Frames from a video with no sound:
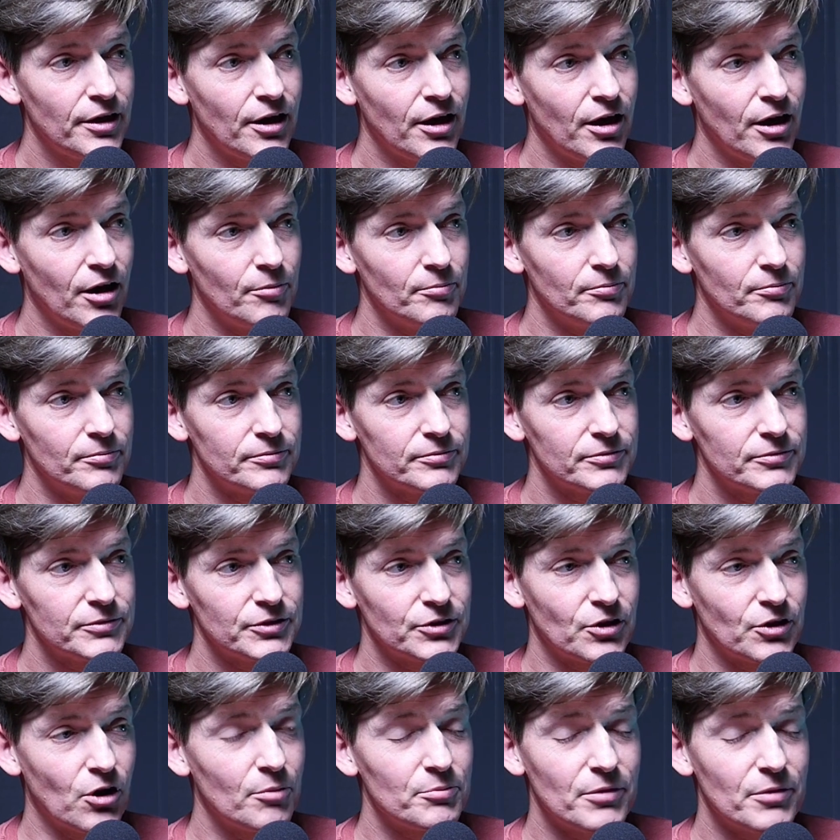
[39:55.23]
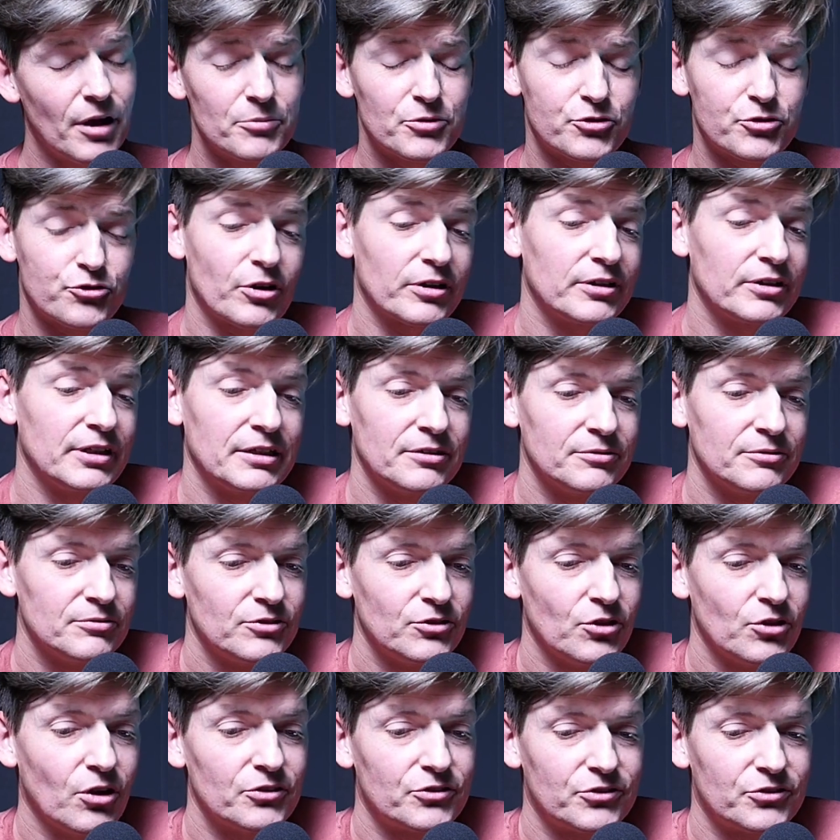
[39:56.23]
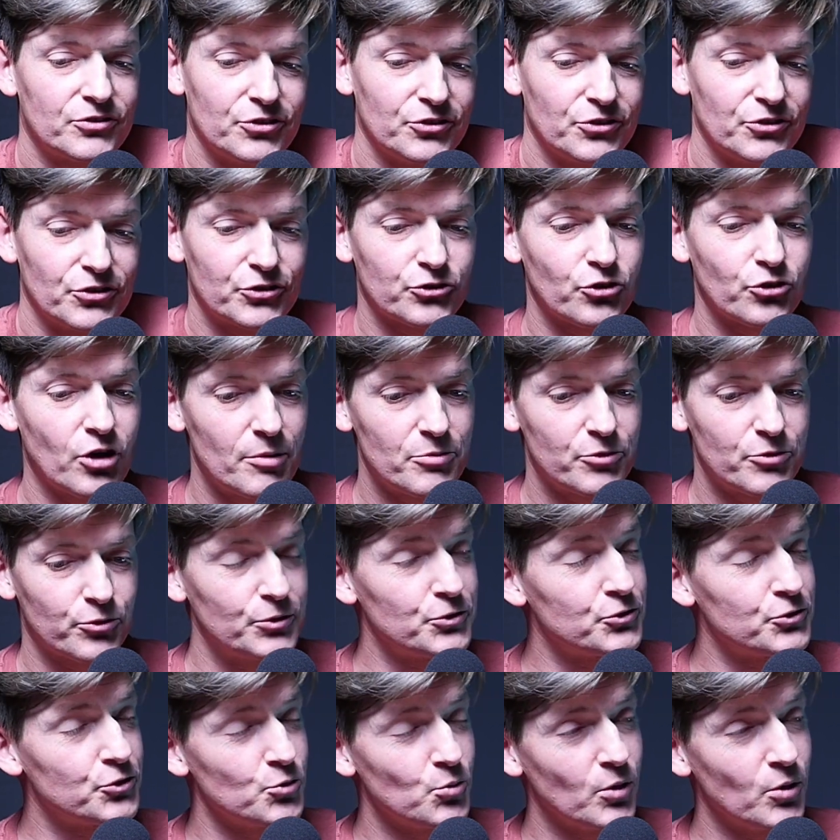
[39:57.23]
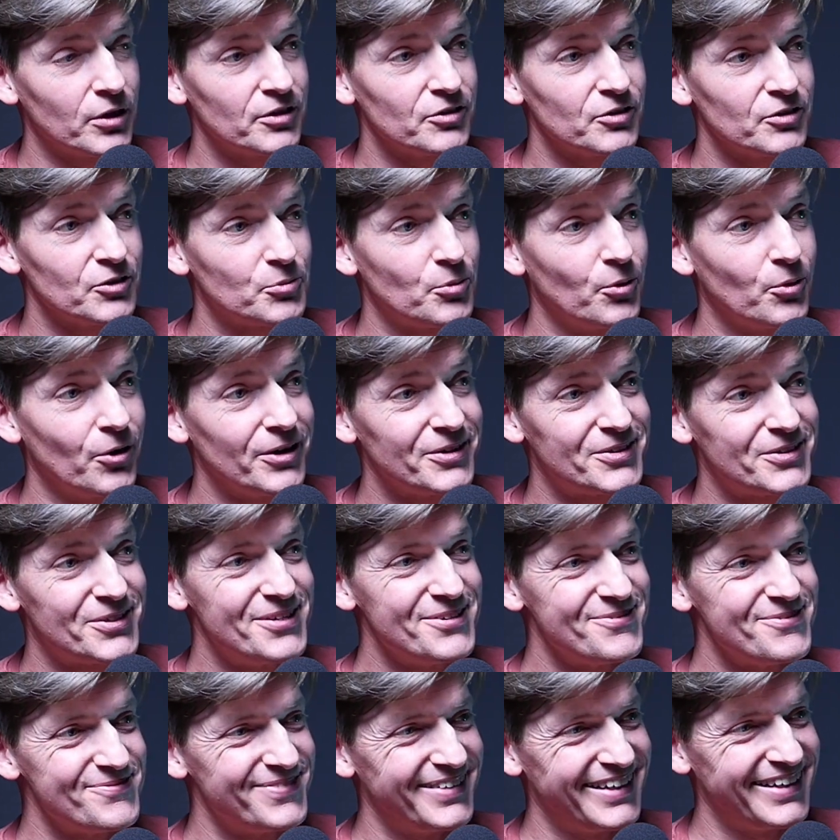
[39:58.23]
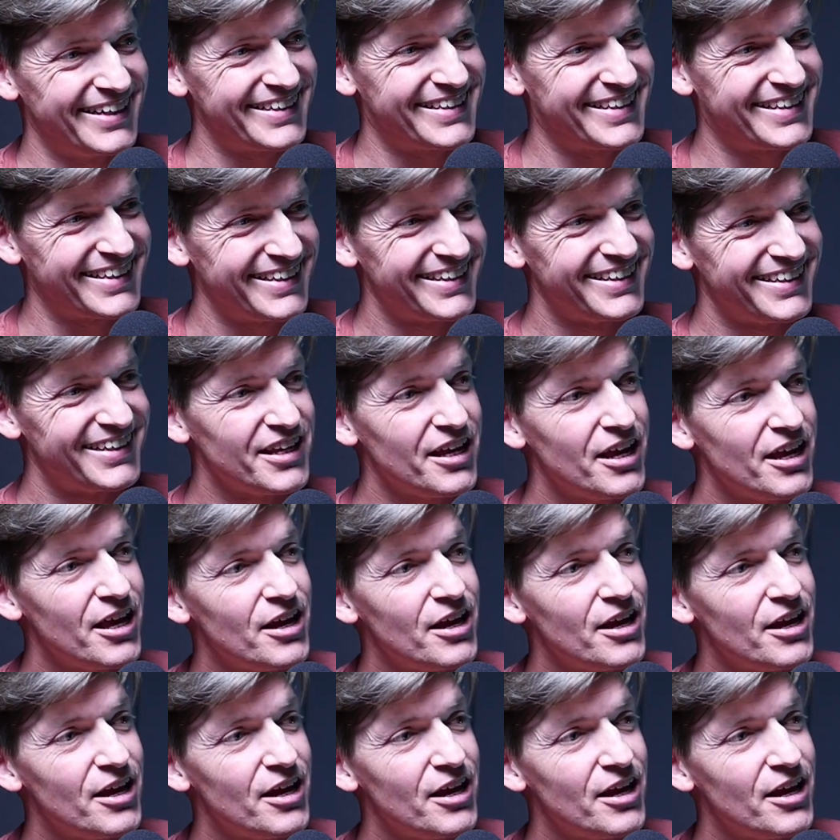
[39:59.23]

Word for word: Um, you know, I'm, I'm struggling yeah. not to describe three, two, one at this point.